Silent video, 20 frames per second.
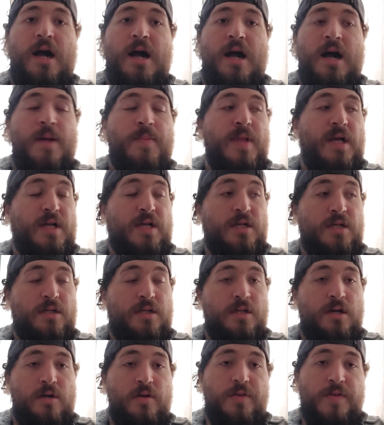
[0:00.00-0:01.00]
I'm not gonna
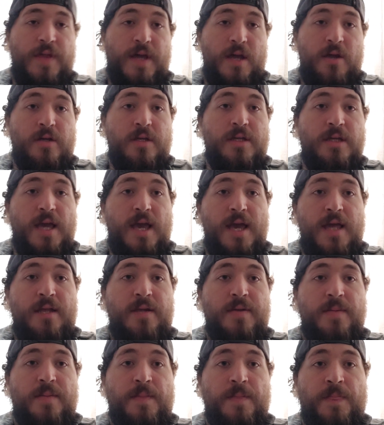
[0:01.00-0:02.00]
go there
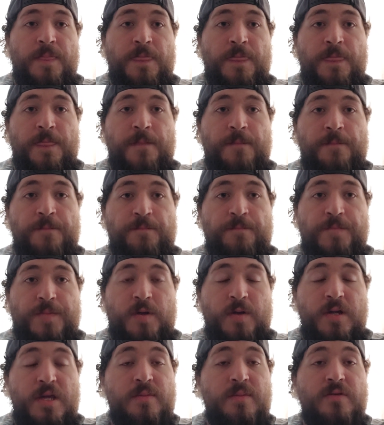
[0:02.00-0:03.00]
yet.
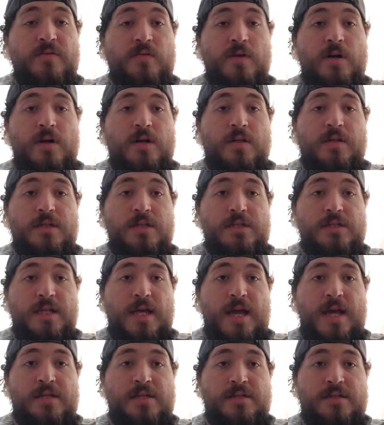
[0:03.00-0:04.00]
Don't get me wrong.
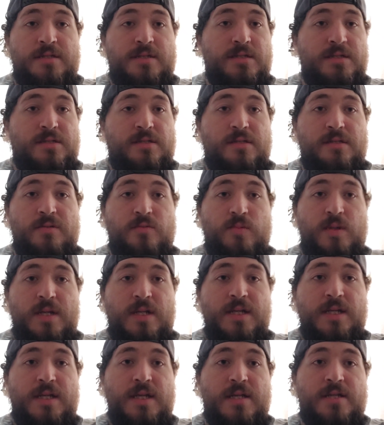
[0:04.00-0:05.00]
The win
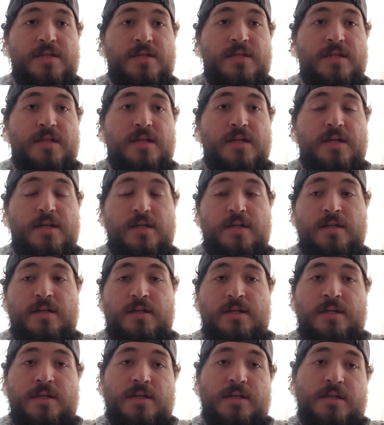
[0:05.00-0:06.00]
against
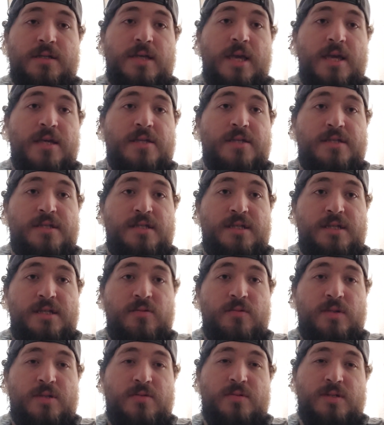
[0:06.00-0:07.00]
KC,
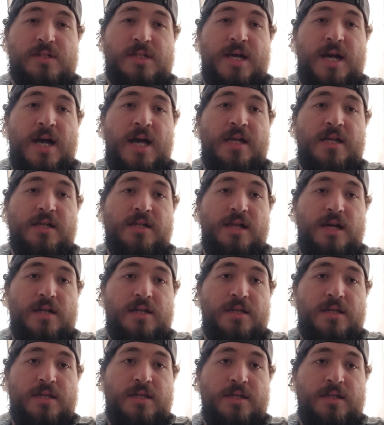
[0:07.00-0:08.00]
which was kind of
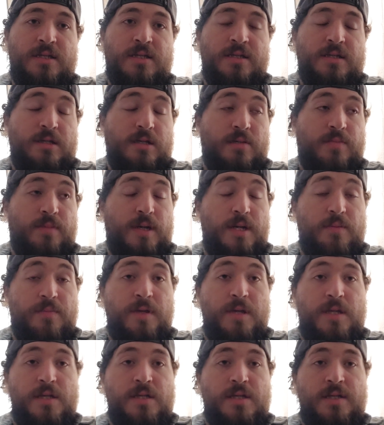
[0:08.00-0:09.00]
lucky in my
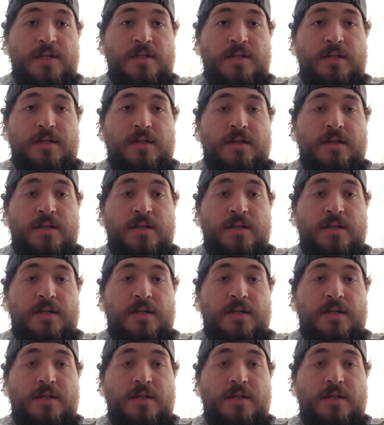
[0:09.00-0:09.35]
opinion,